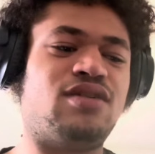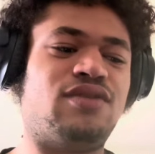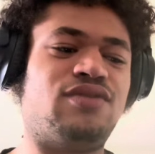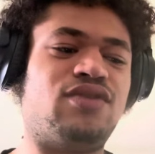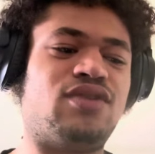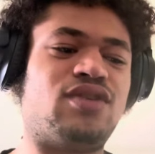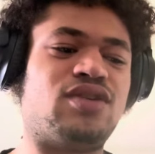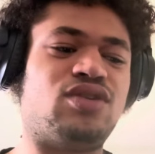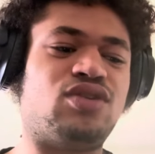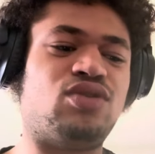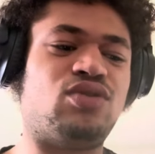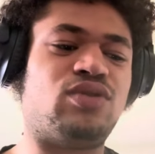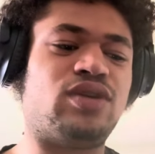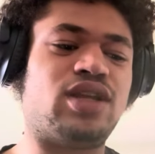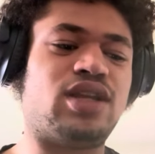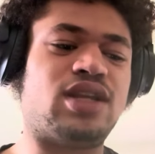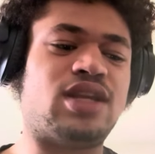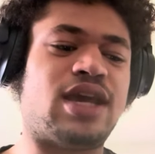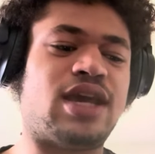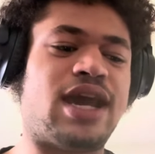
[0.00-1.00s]
You can do it
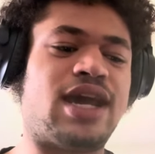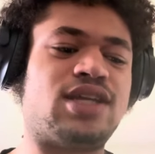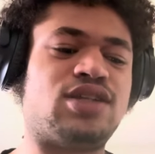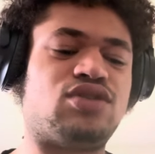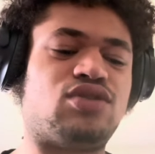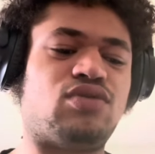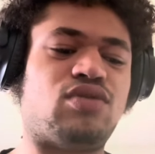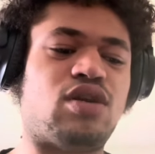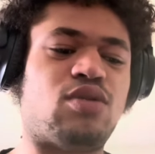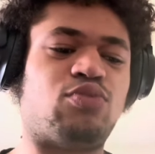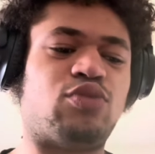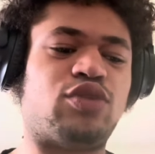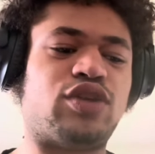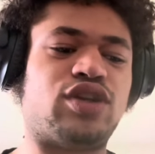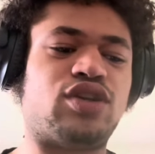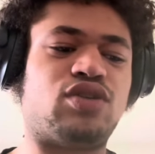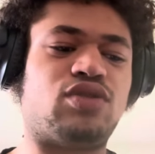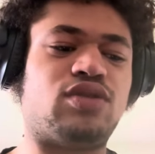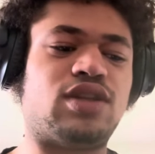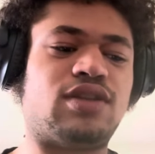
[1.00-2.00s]
in the astral realm, what
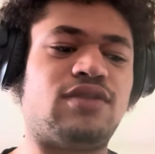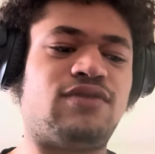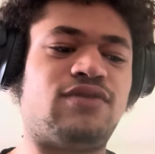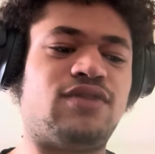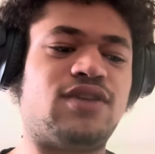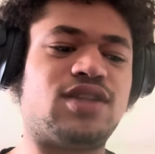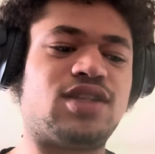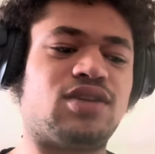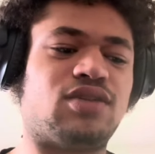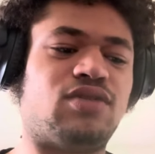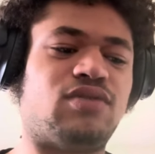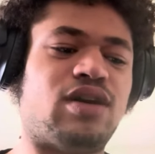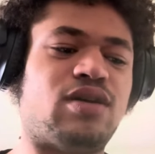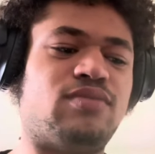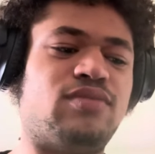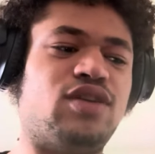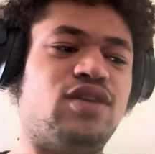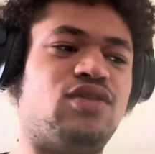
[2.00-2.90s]
you're doing in the physical realm.